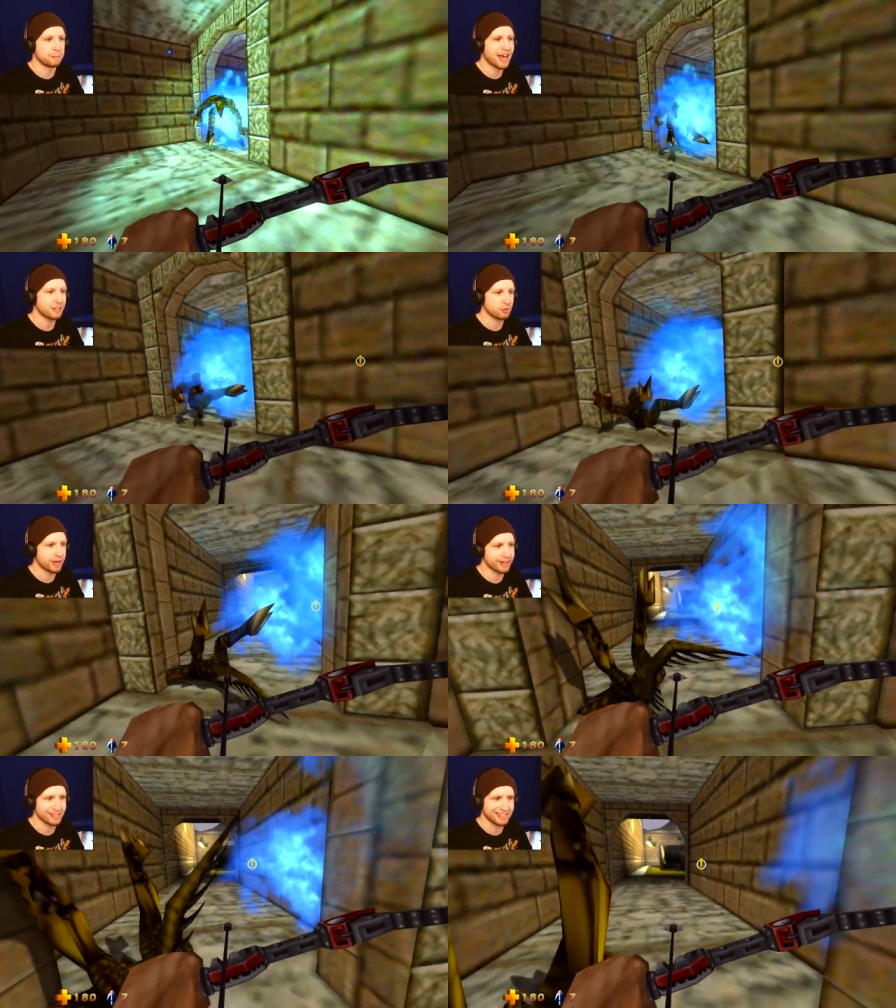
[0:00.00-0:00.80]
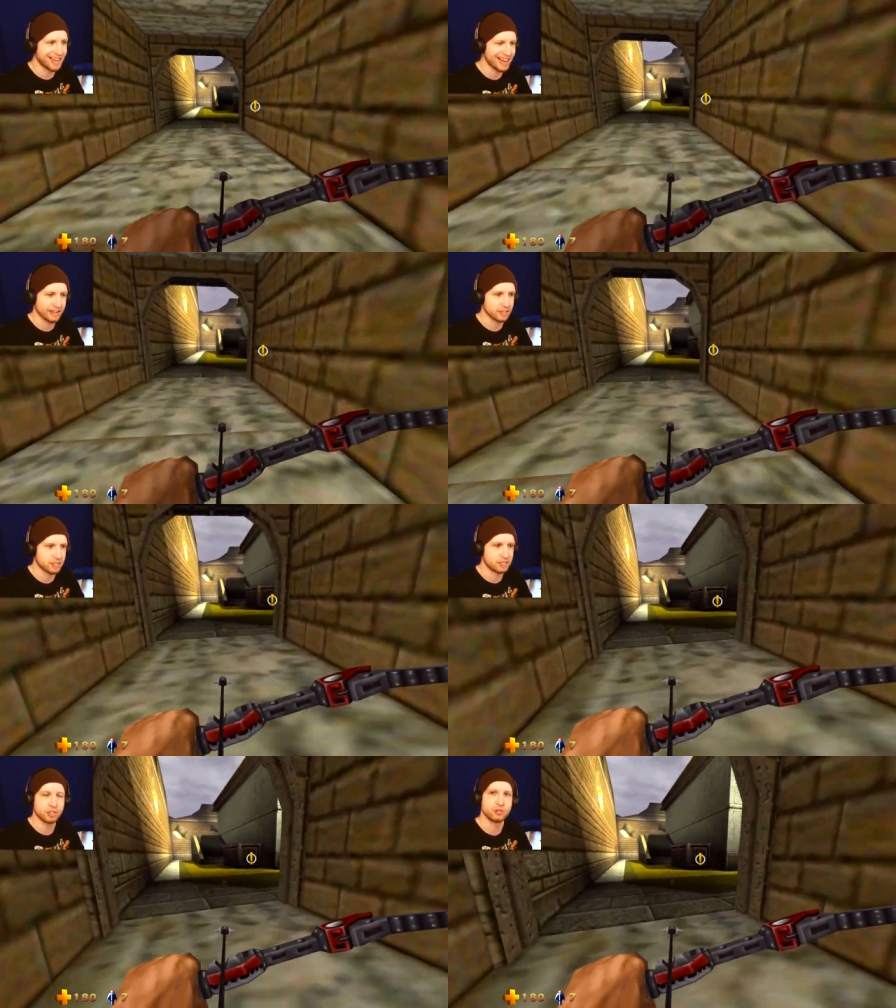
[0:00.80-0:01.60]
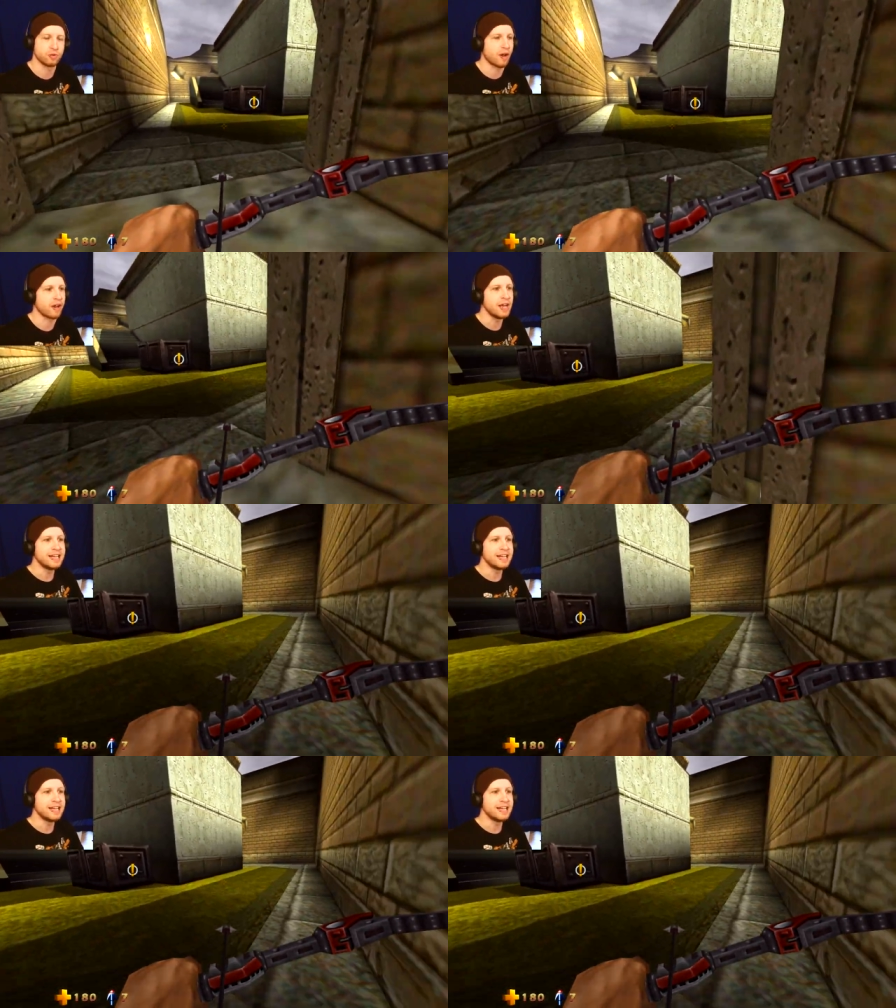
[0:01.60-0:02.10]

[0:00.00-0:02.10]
ballerina dance to uh,